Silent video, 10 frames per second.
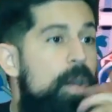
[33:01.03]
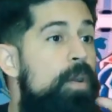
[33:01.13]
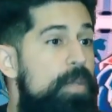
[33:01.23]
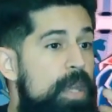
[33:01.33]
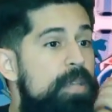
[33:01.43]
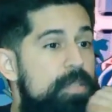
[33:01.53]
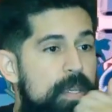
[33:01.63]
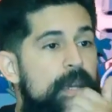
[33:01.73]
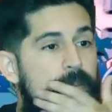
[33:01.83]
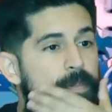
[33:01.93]
Oh, yes,
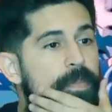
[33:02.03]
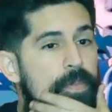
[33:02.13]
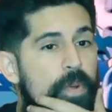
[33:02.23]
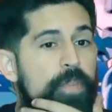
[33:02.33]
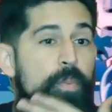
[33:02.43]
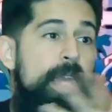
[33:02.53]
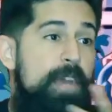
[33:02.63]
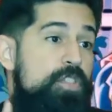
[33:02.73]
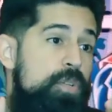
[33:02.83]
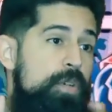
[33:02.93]
yeah. Well, we
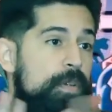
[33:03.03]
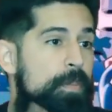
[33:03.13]
have 2 of them.